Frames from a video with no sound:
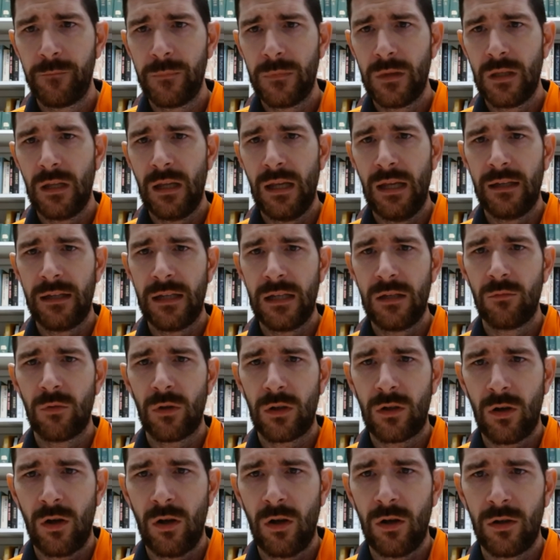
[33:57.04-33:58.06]
and he
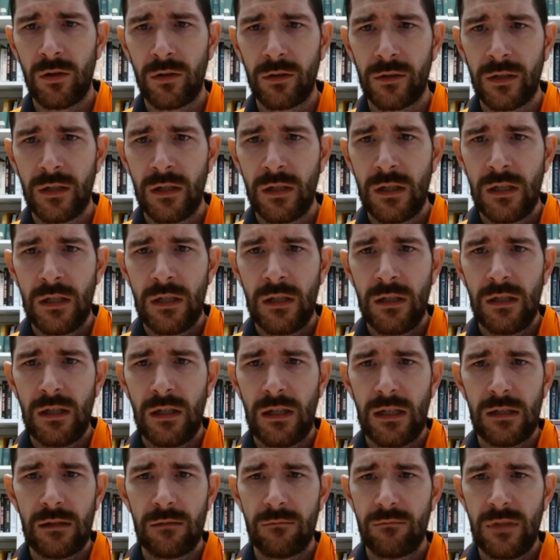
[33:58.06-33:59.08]
recalled
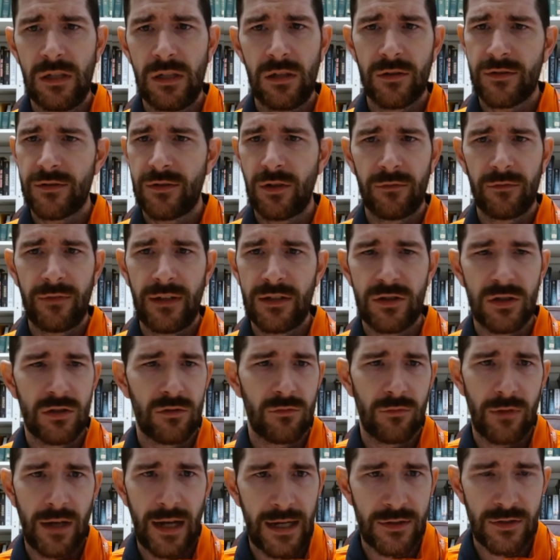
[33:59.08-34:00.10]
near starvation
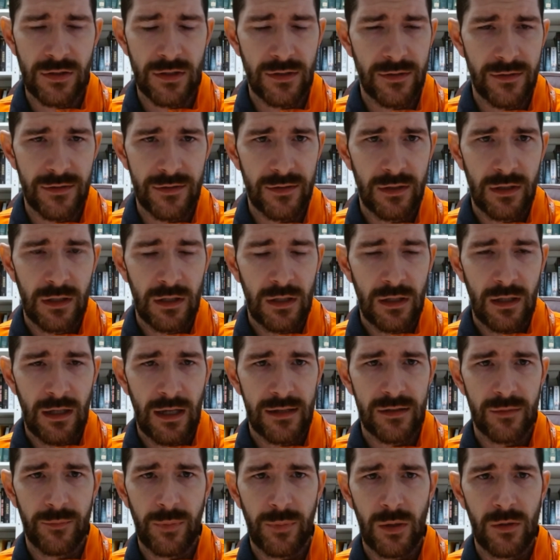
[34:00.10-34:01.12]
rations
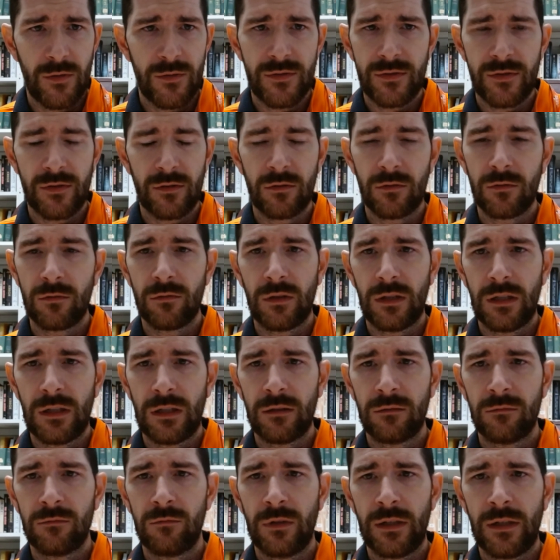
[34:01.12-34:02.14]
as opposed to
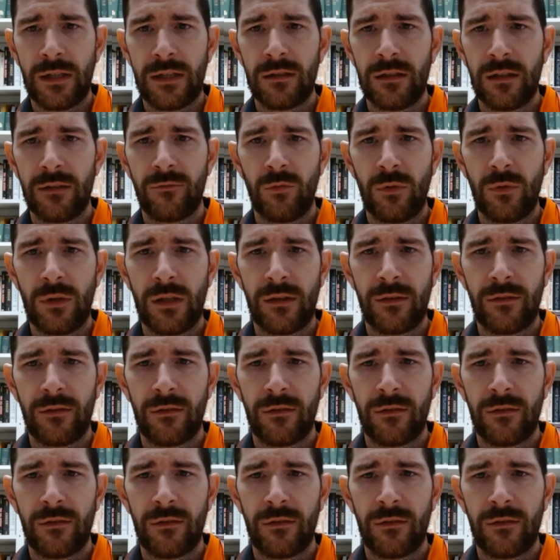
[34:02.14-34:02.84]
what he lived with